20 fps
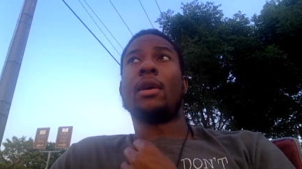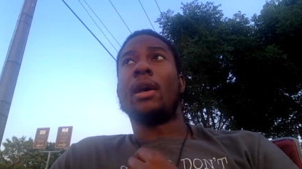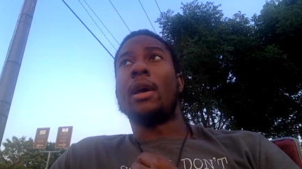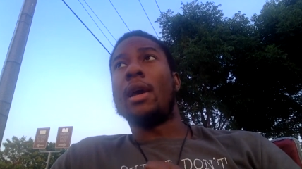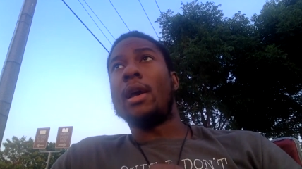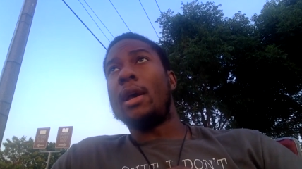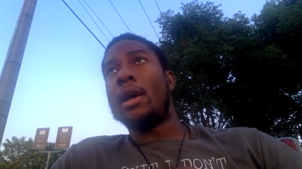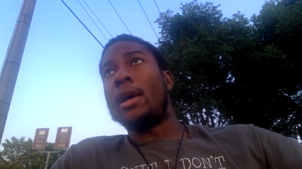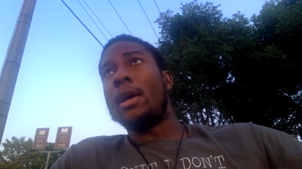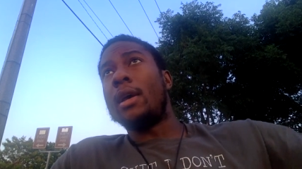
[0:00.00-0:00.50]

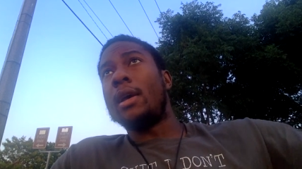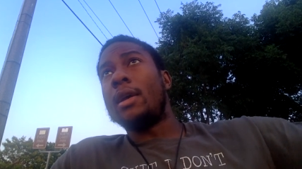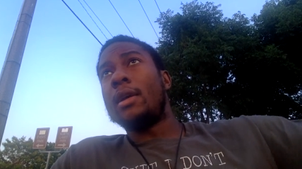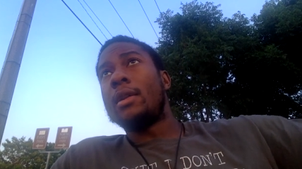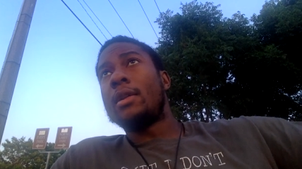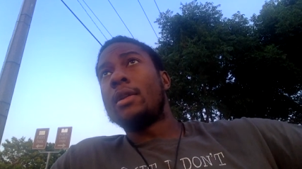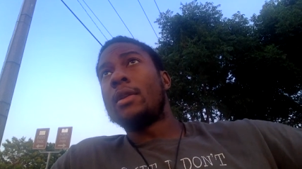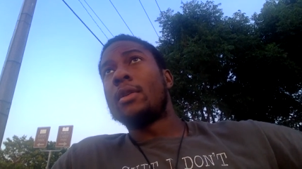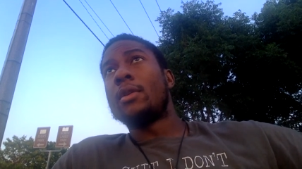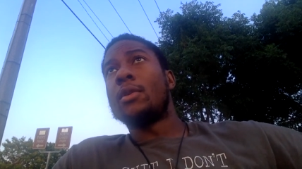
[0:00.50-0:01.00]
And
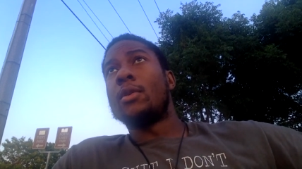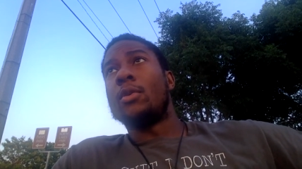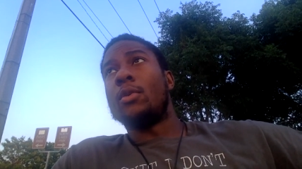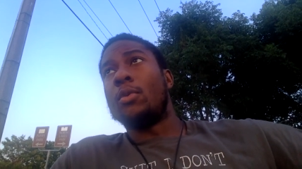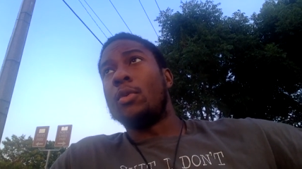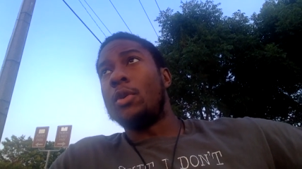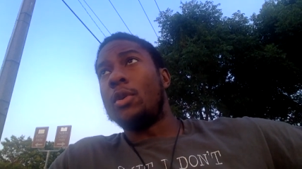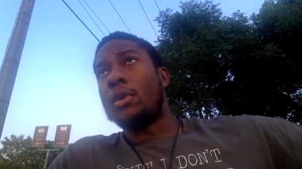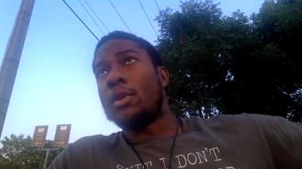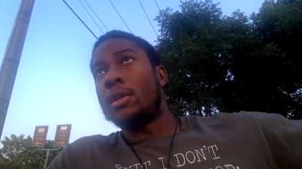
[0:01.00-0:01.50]

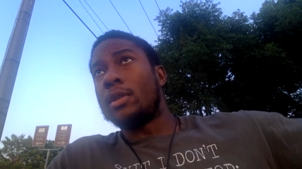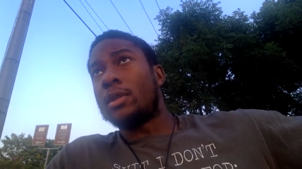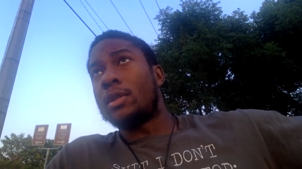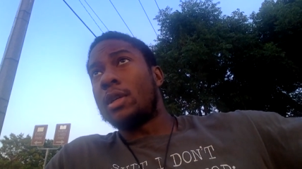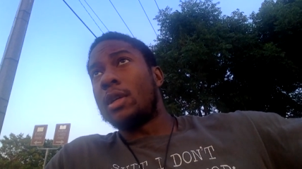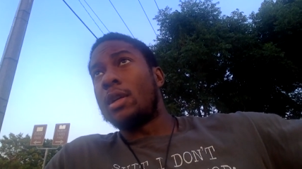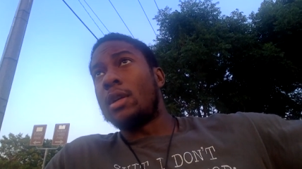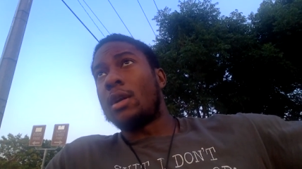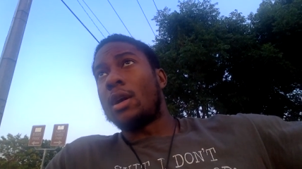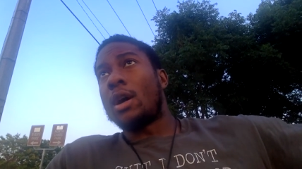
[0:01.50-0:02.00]
when you
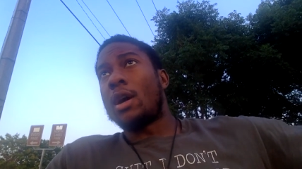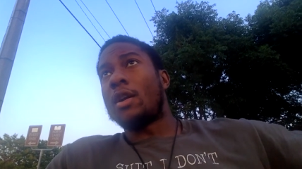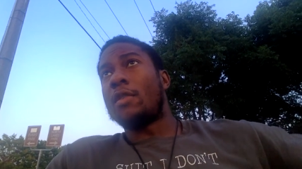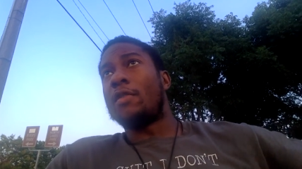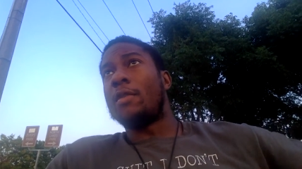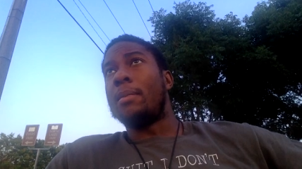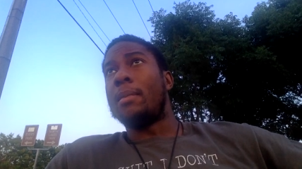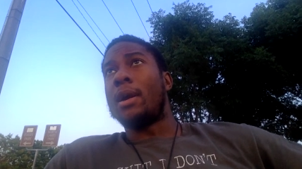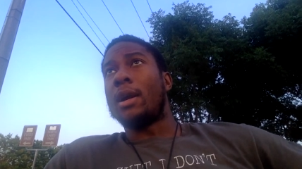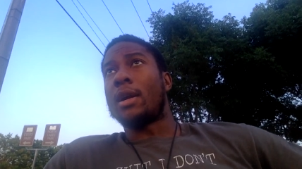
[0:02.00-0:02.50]
consider all of
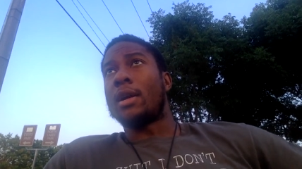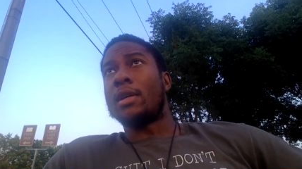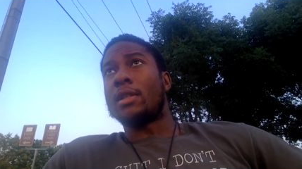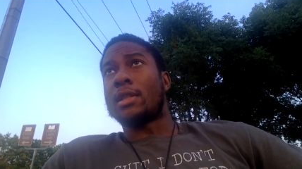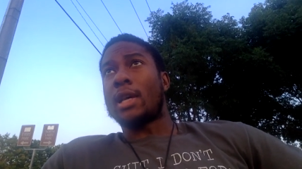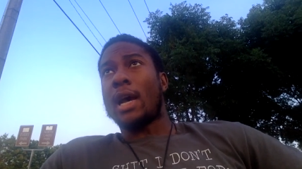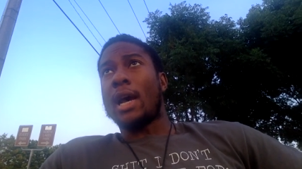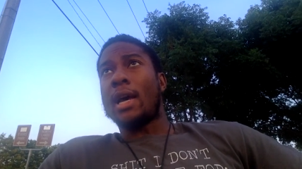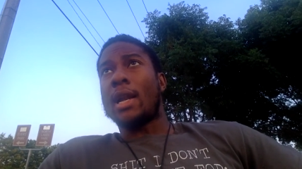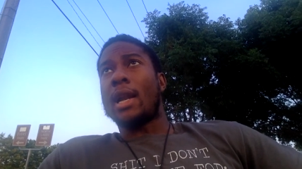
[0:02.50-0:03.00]
America's
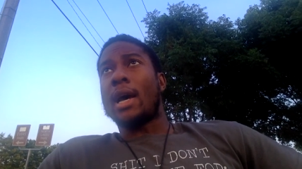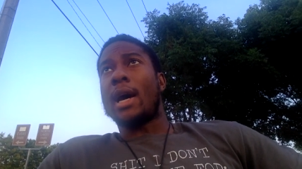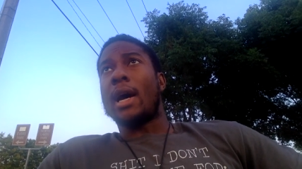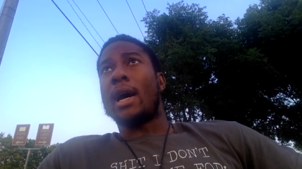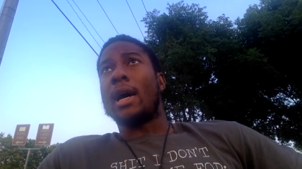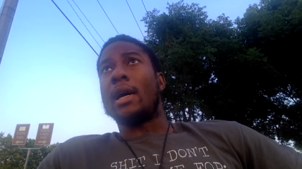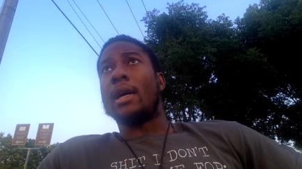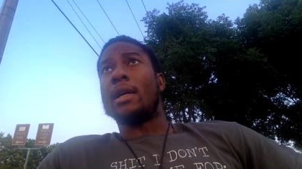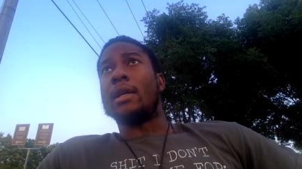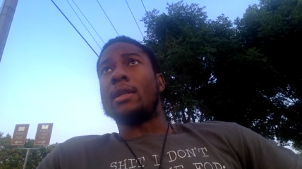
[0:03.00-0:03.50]

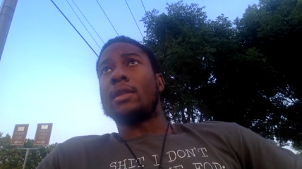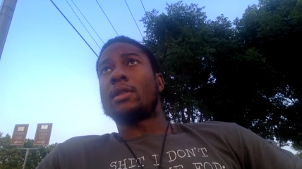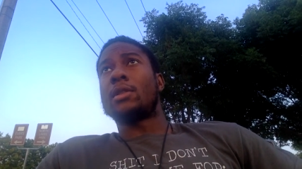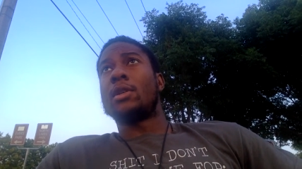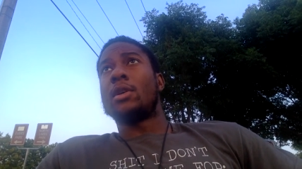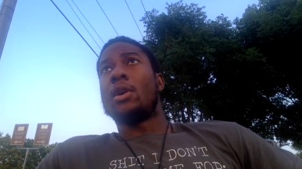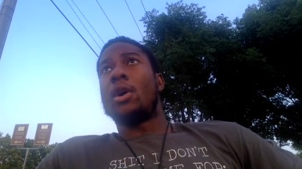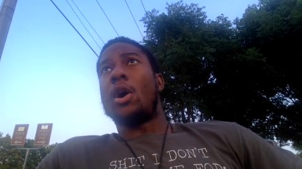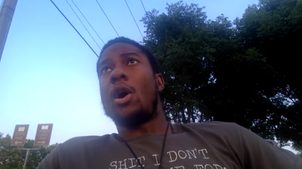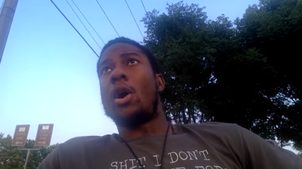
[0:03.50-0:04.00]
allies,
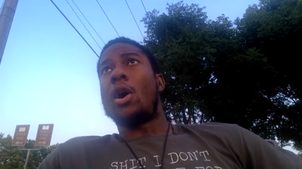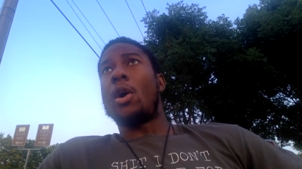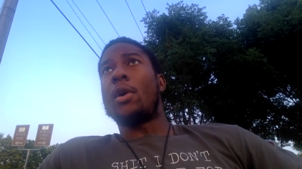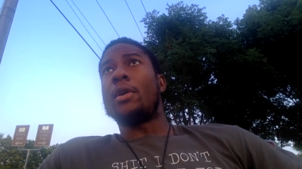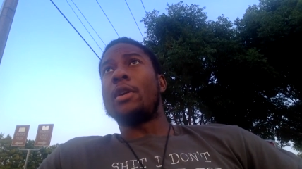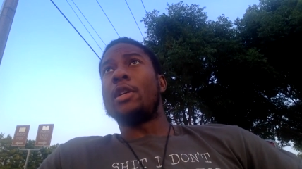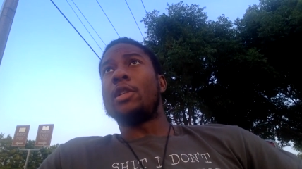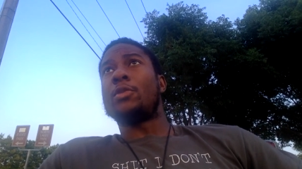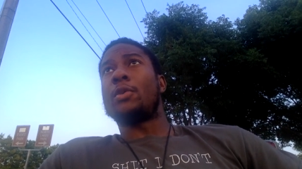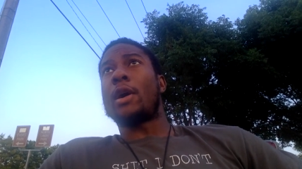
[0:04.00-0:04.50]
all
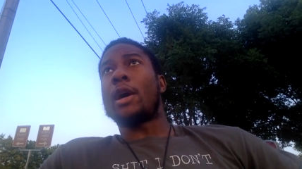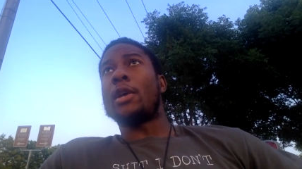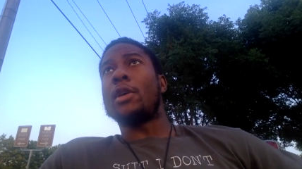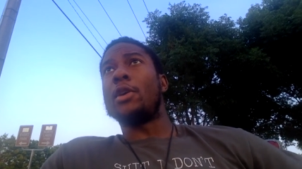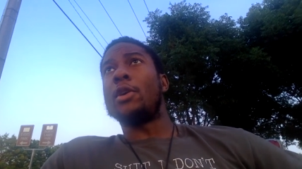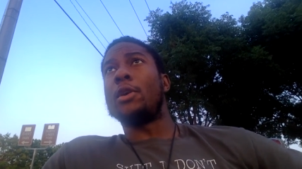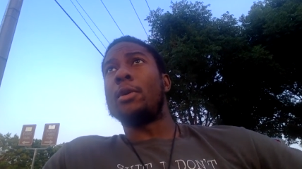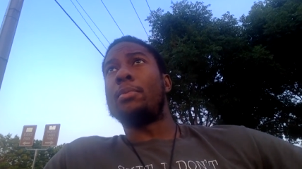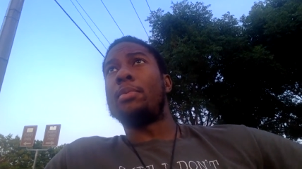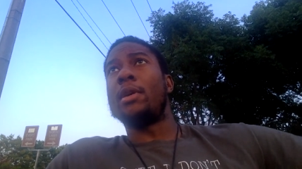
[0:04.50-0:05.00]
these white
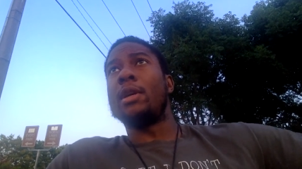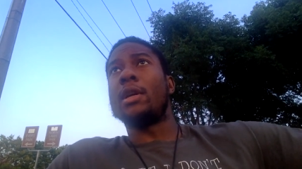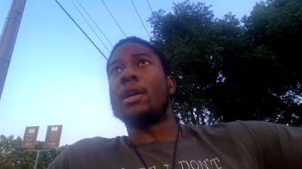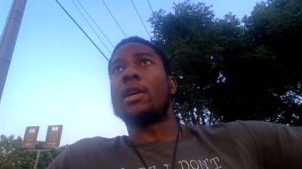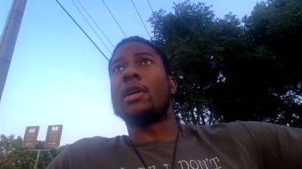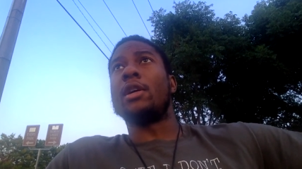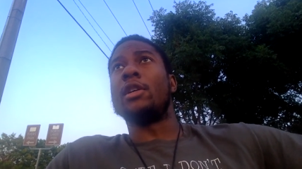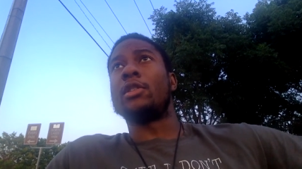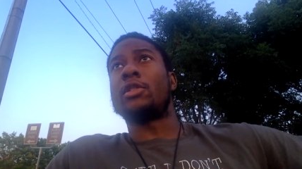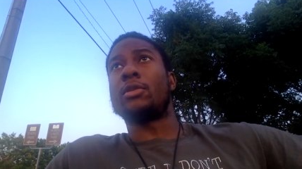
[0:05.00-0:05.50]
European
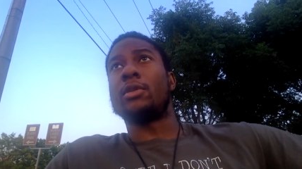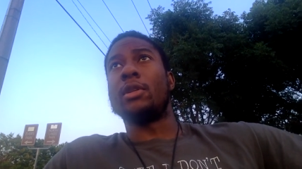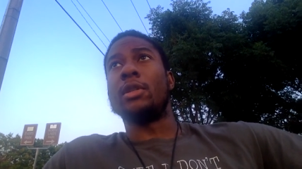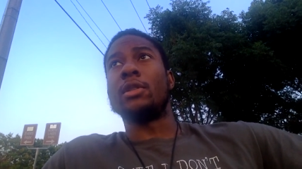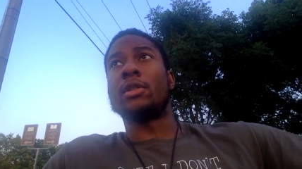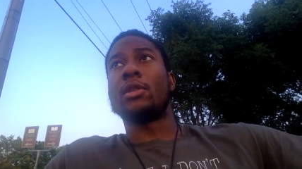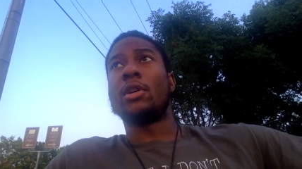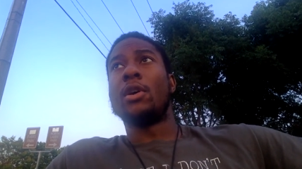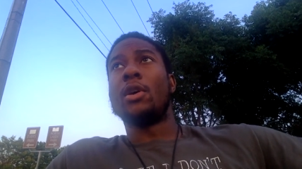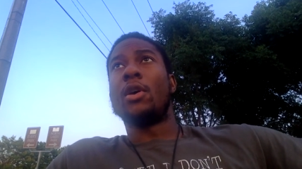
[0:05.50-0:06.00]

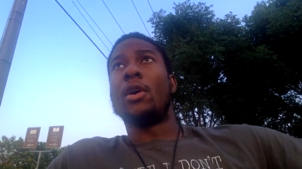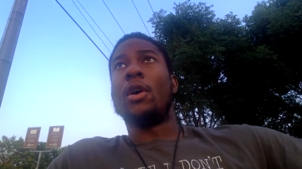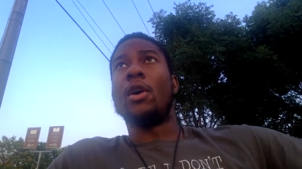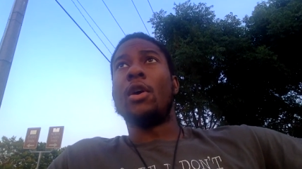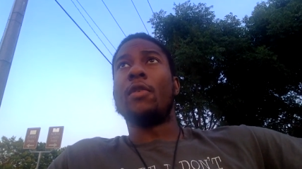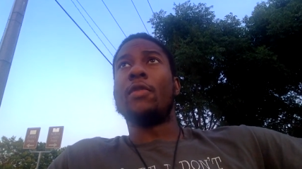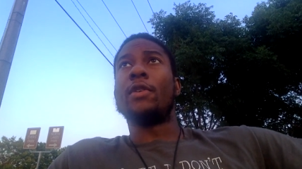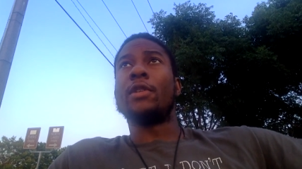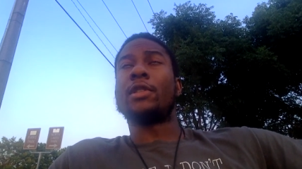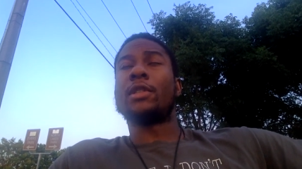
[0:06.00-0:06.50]
countries
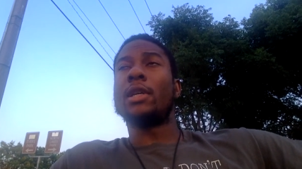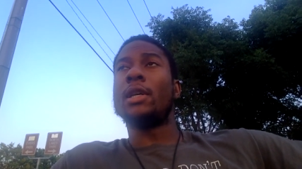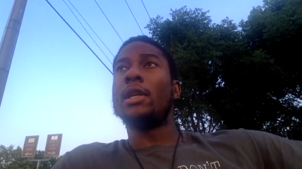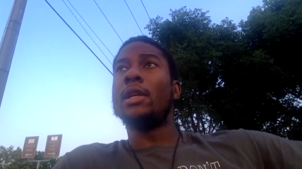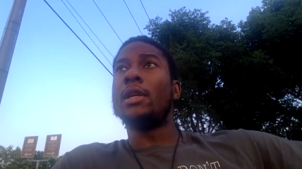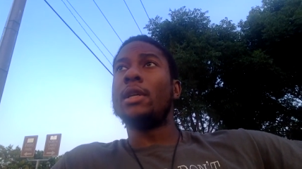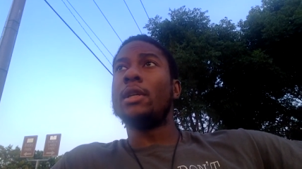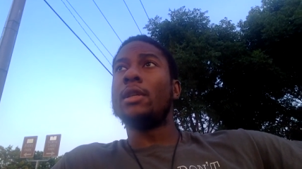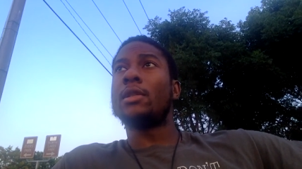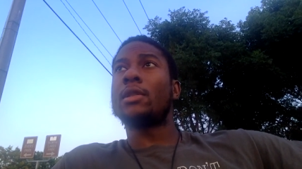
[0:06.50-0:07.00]

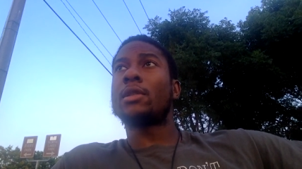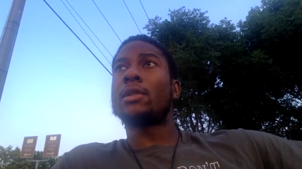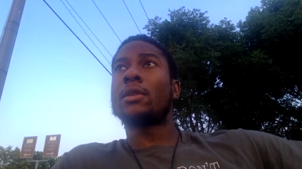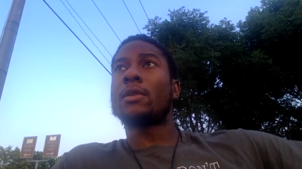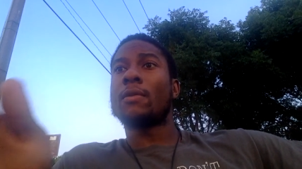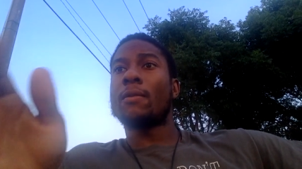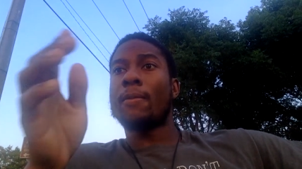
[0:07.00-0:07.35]
overseas,